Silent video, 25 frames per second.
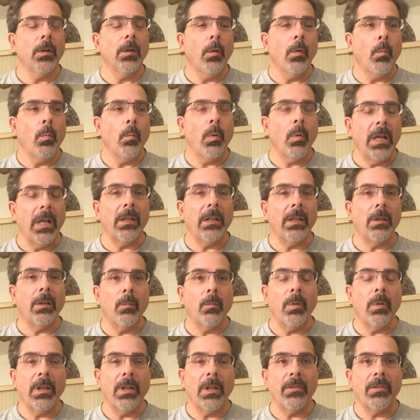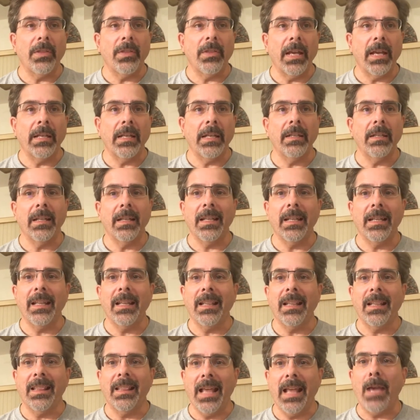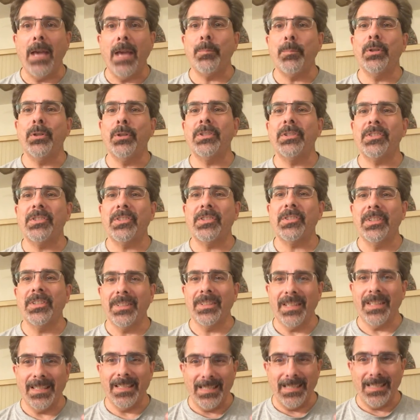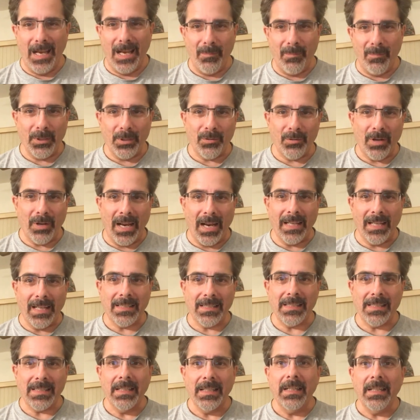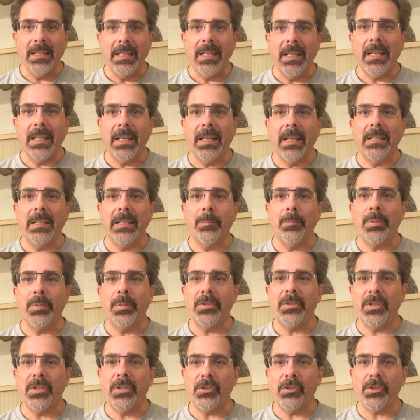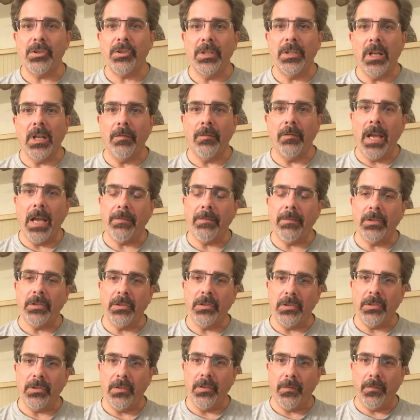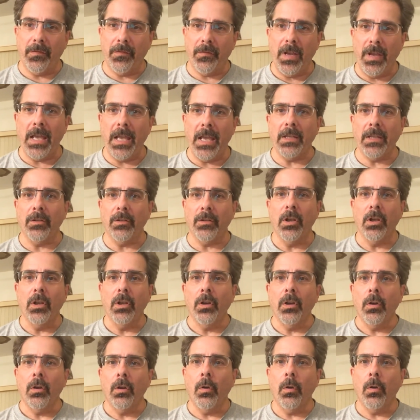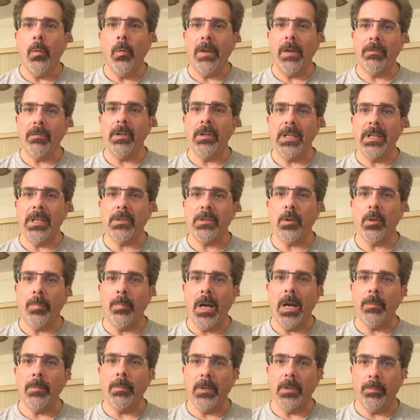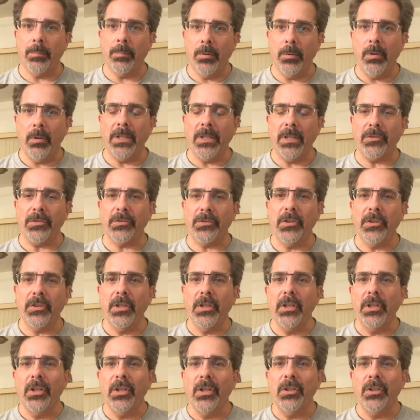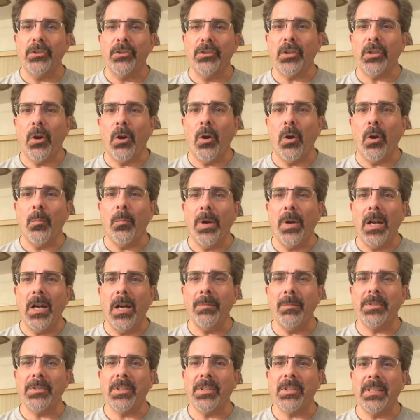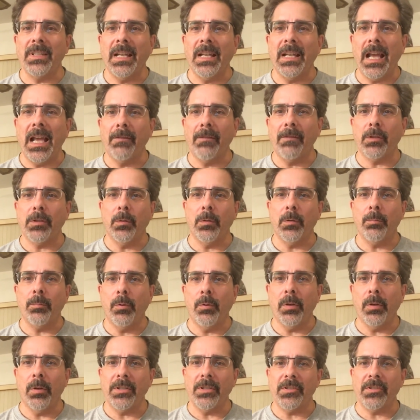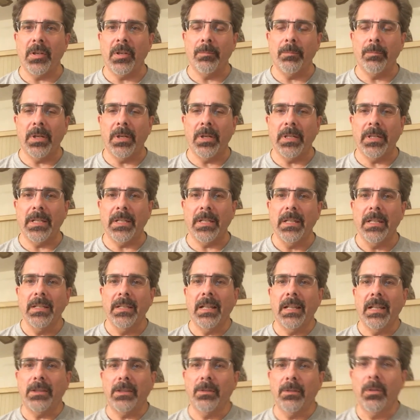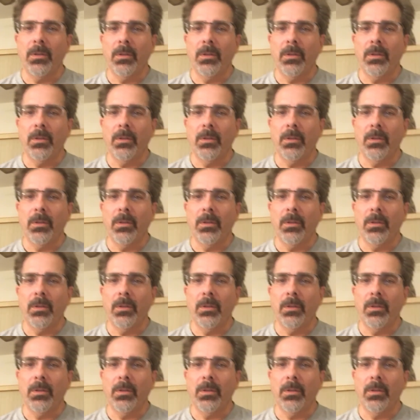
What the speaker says: well then that puts the Democrats in the position of having to defend whoever it is Obama appoints. So Obama's going to have to appoint somebody that